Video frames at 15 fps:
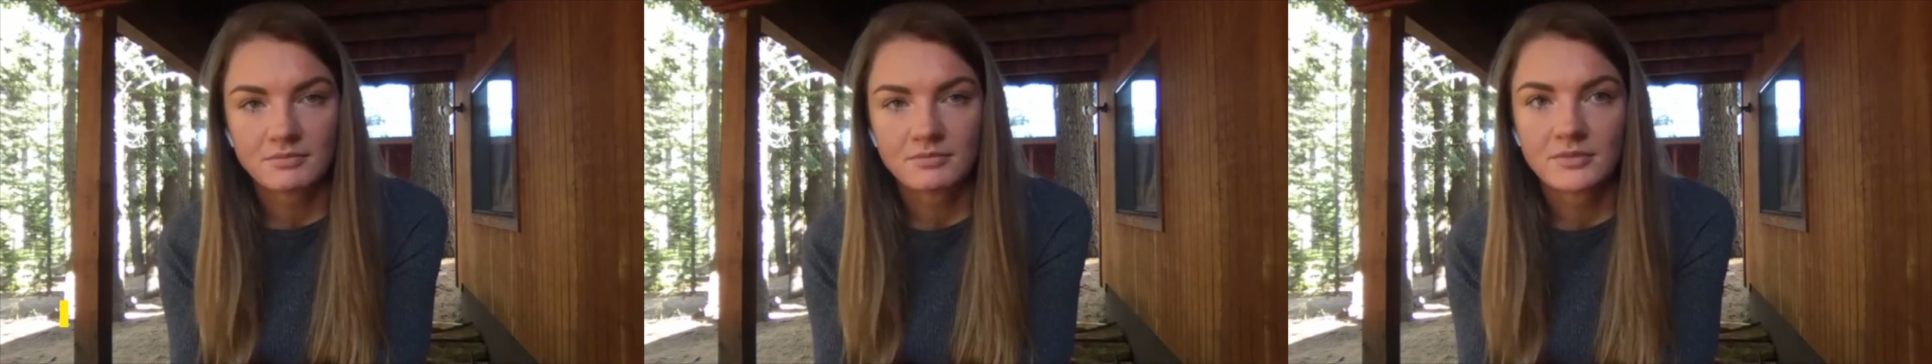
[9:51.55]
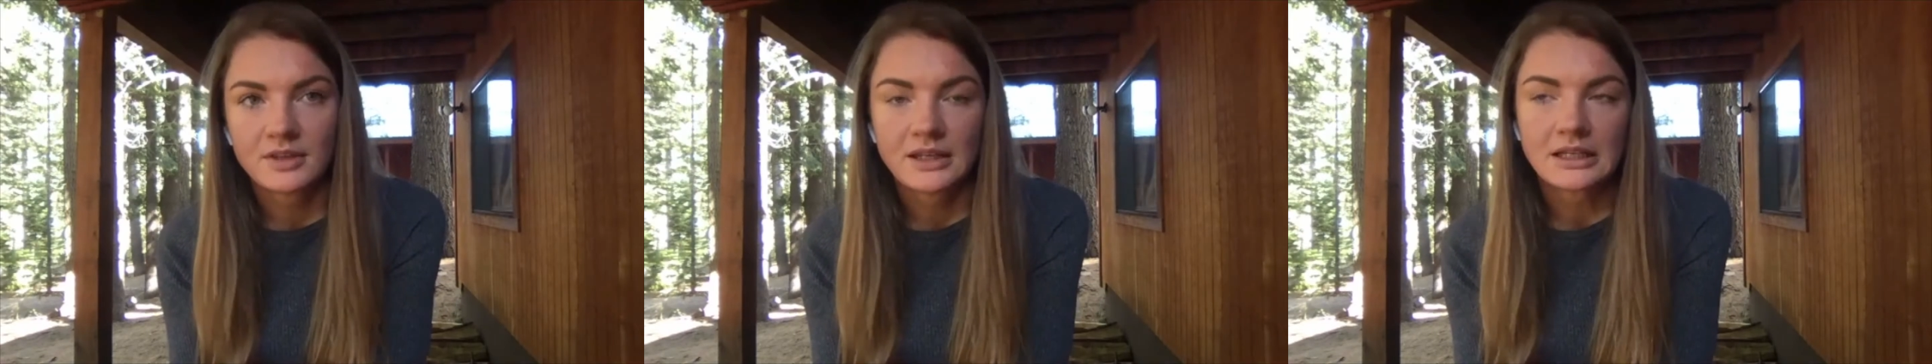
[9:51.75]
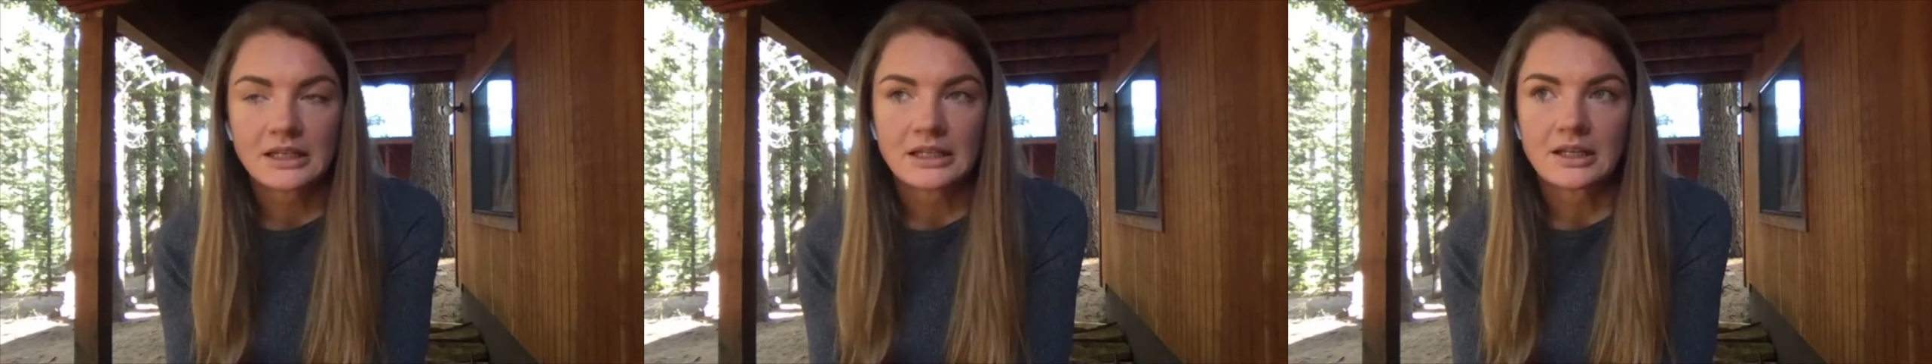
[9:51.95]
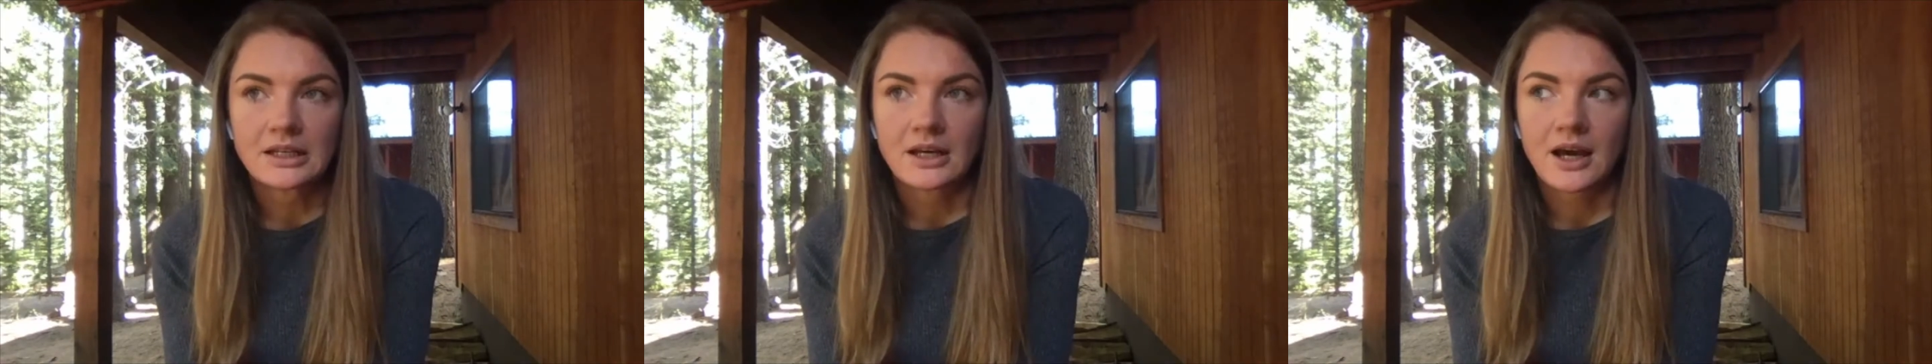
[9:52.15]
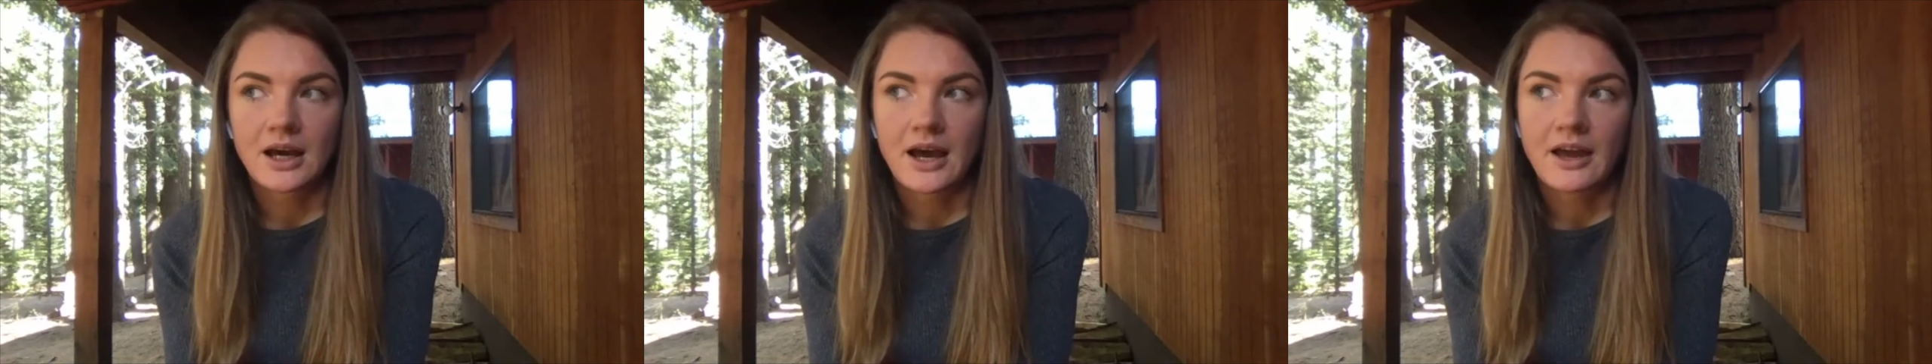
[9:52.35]
I
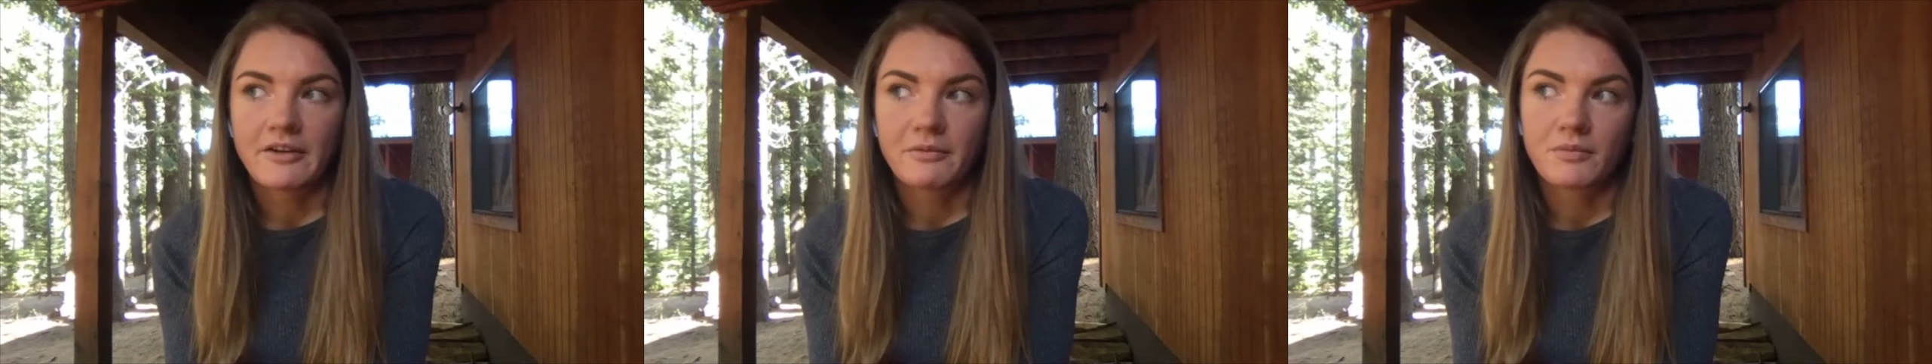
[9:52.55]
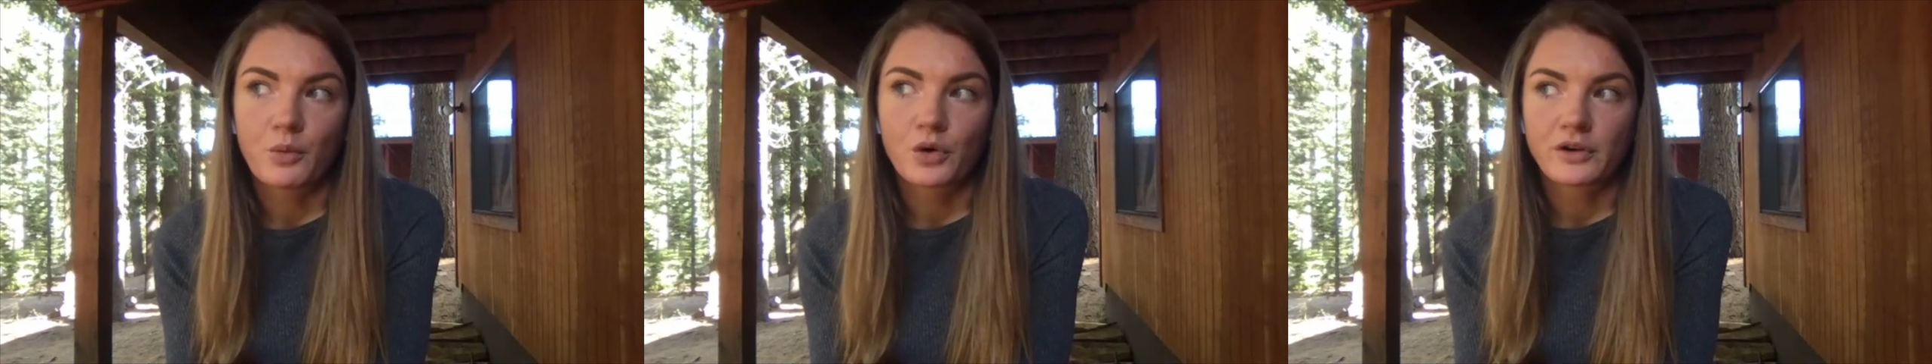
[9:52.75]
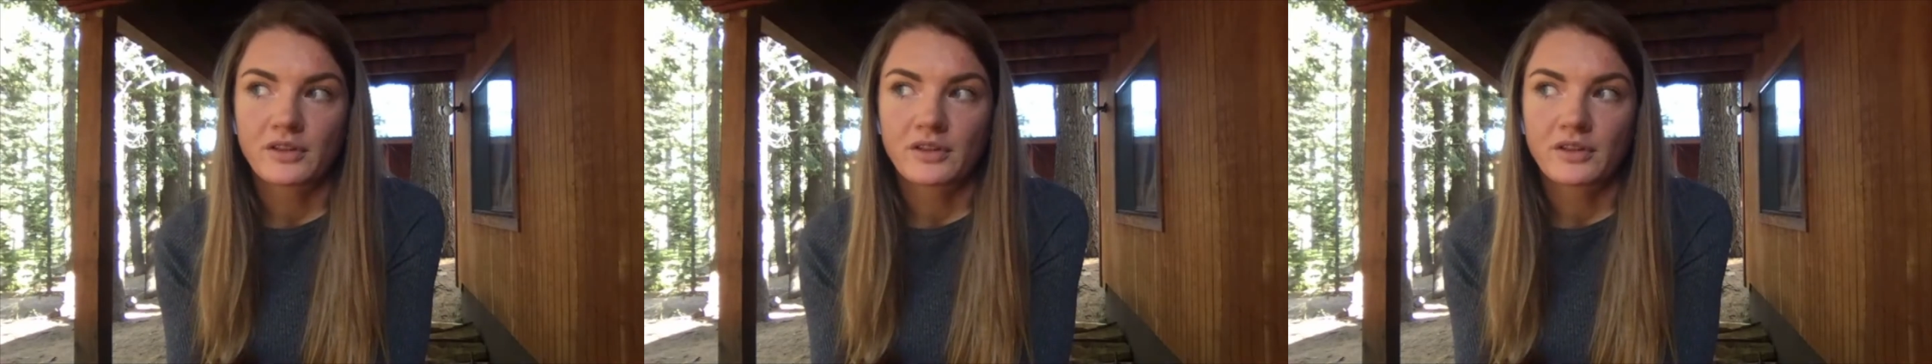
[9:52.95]
work, for example,